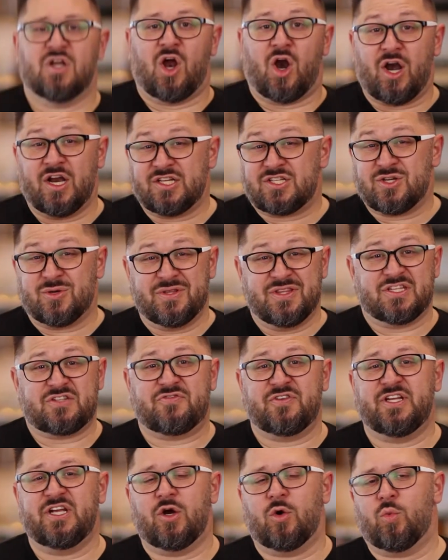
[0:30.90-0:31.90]
All right, so in this
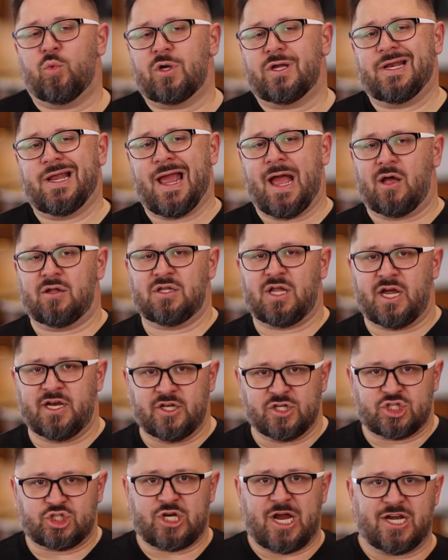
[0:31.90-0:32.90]
video, we're gonna
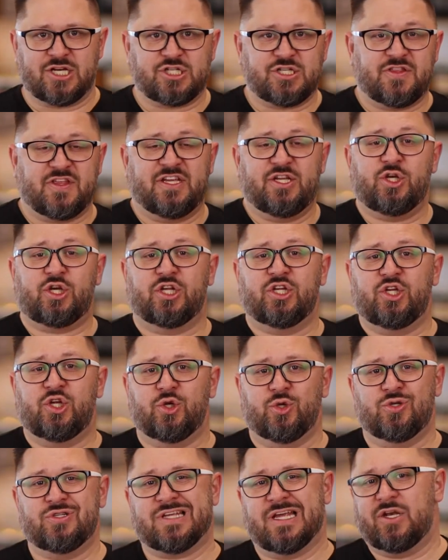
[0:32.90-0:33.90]
outline a strategy that you can
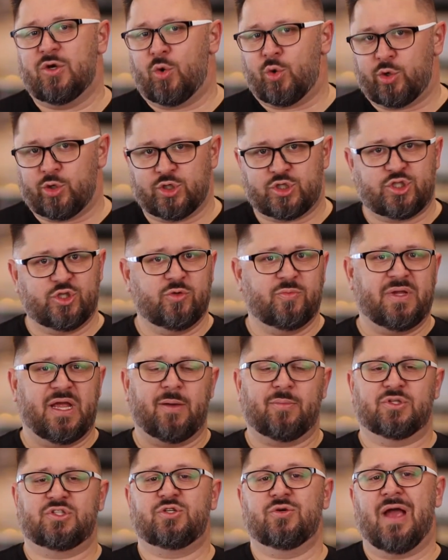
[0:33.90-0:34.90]
use in order to
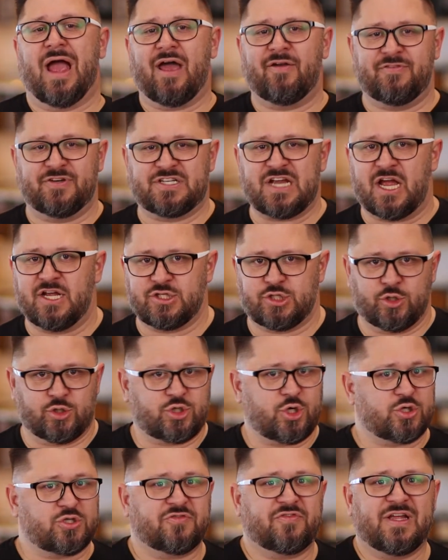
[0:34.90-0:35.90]
be able to advertise your
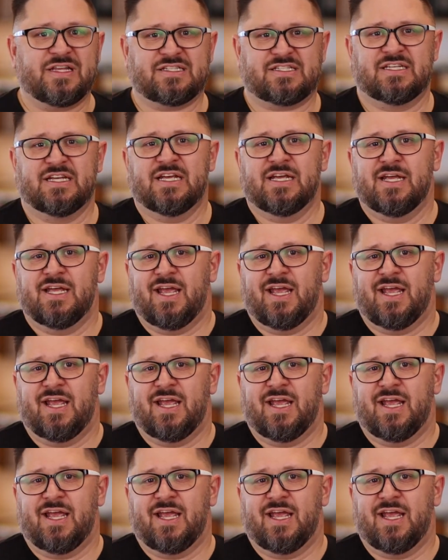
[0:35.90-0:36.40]
church events.